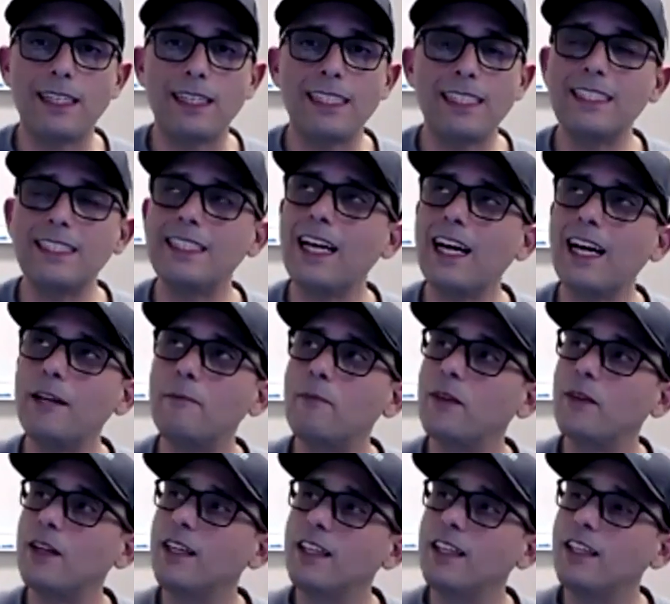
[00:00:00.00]
and it's not.
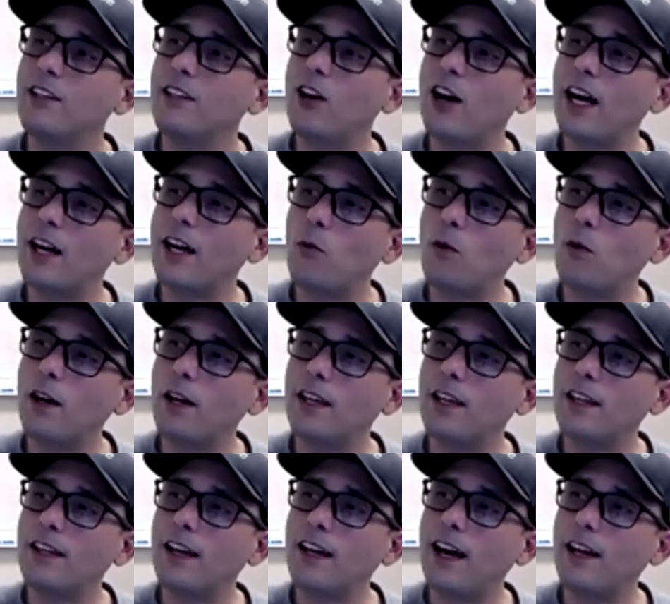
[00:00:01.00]
You know, I don't want
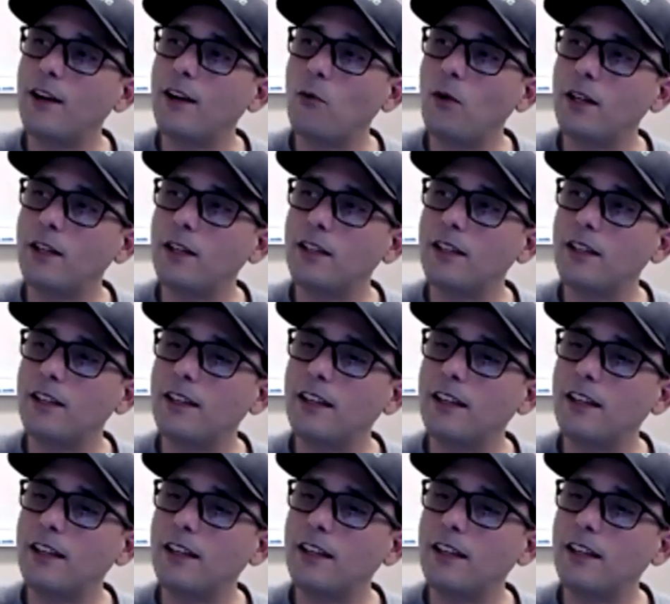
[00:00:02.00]
you. To, I don't want.